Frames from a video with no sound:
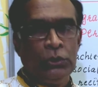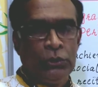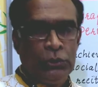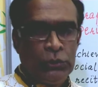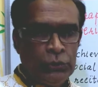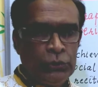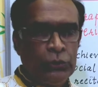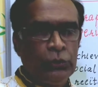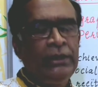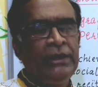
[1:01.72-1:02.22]

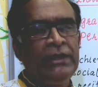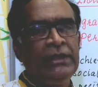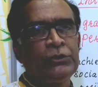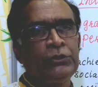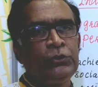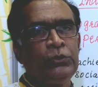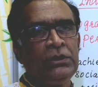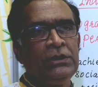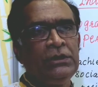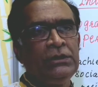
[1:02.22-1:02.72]
So dear
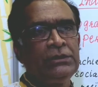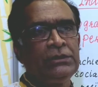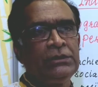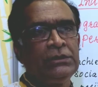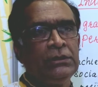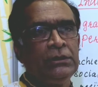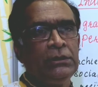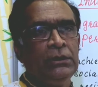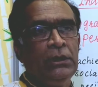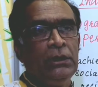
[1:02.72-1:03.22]

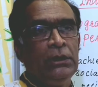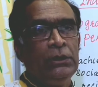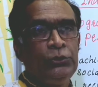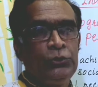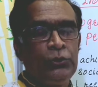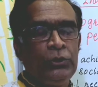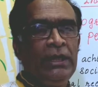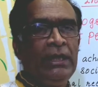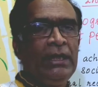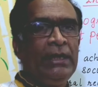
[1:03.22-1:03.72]
students,
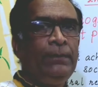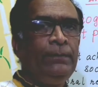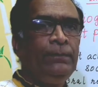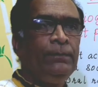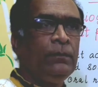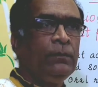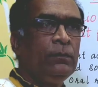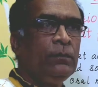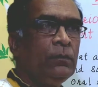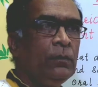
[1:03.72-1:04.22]

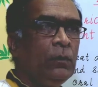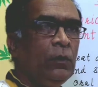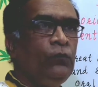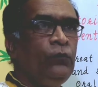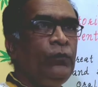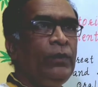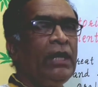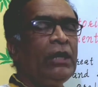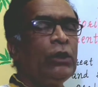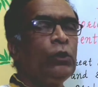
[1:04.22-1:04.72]
today
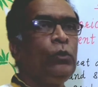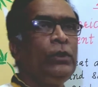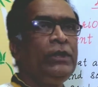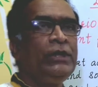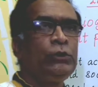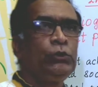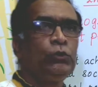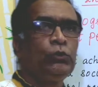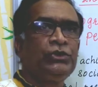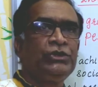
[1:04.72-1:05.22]
we are
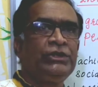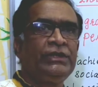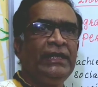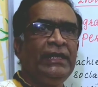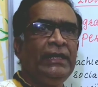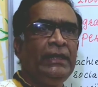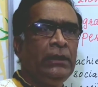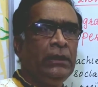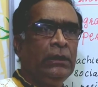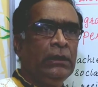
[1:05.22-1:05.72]
going to
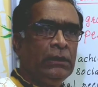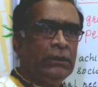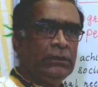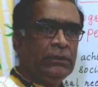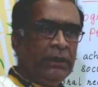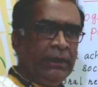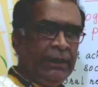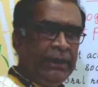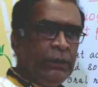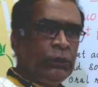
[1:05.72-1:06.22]
see
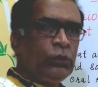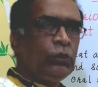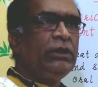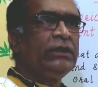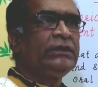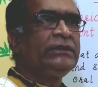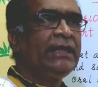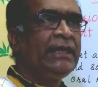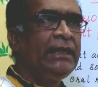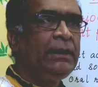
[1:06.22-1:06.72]
the
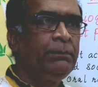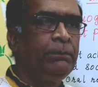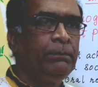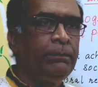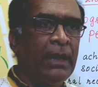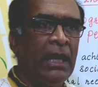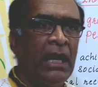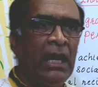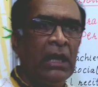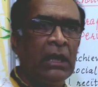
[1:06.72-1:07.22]
introductory
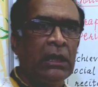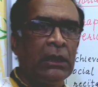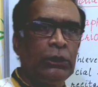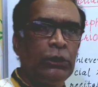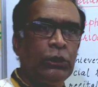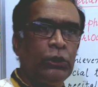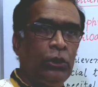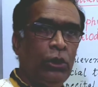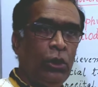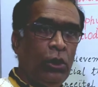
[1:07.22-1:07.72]
part
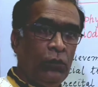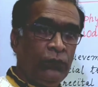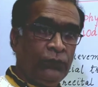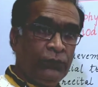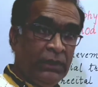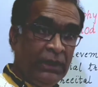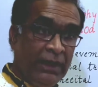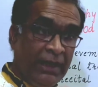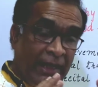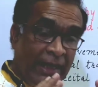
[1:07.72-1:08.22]

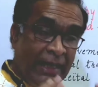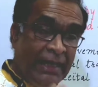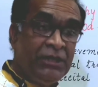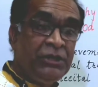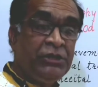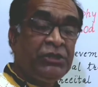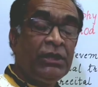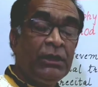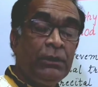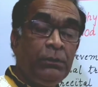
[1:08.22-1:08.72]
of the
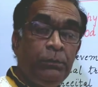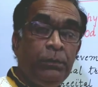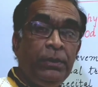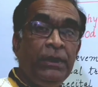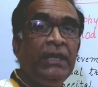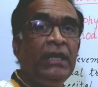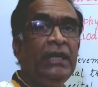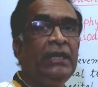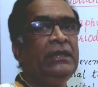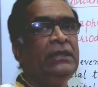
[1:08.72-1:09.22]
ancient
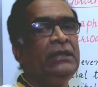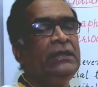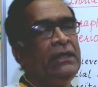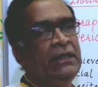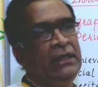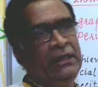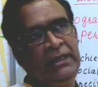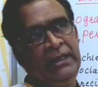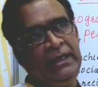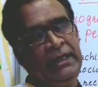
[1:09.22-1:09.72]
period in
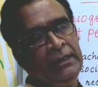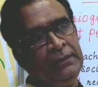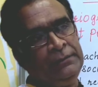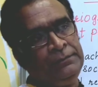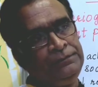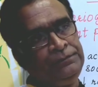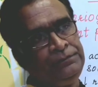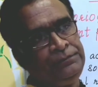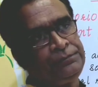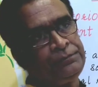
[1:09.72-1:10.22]
India,
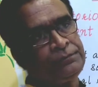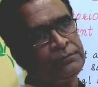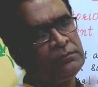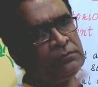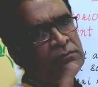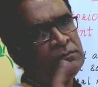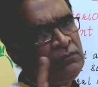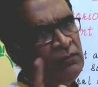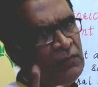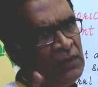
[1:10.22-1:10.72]

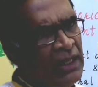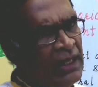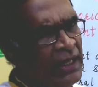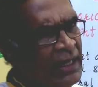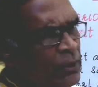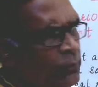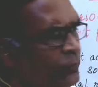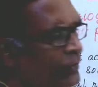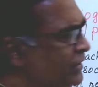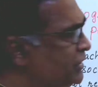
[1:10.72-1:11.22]

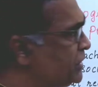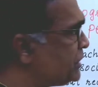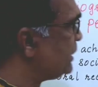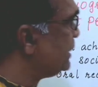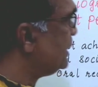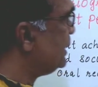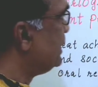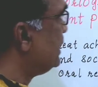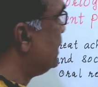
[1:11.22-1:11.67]
in which